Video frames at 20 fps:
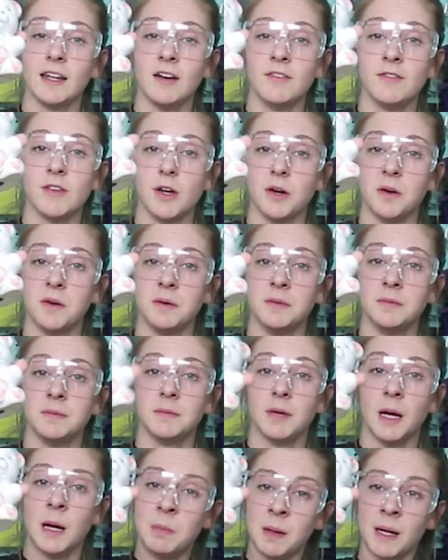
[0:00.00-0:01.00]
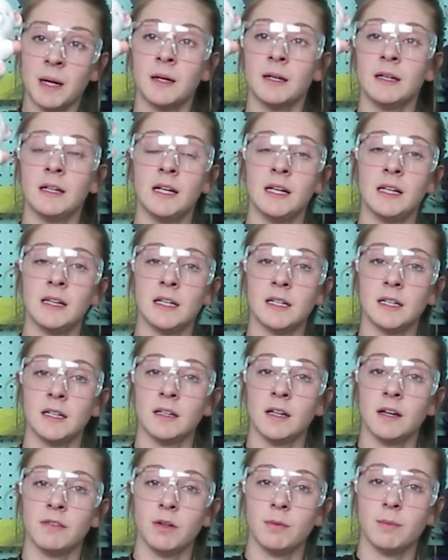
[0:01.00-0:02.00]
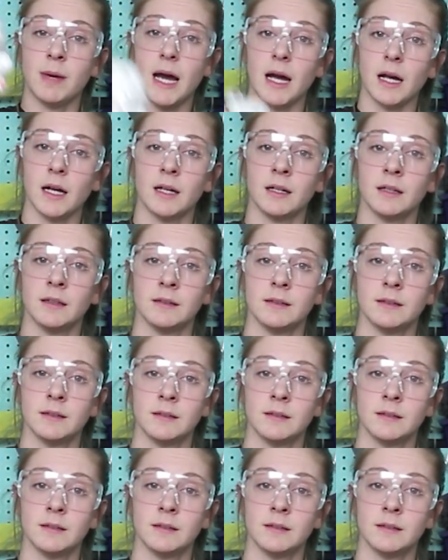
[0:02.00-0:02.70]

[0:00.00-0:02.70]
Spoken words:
love you. Apparently they didn't love you back,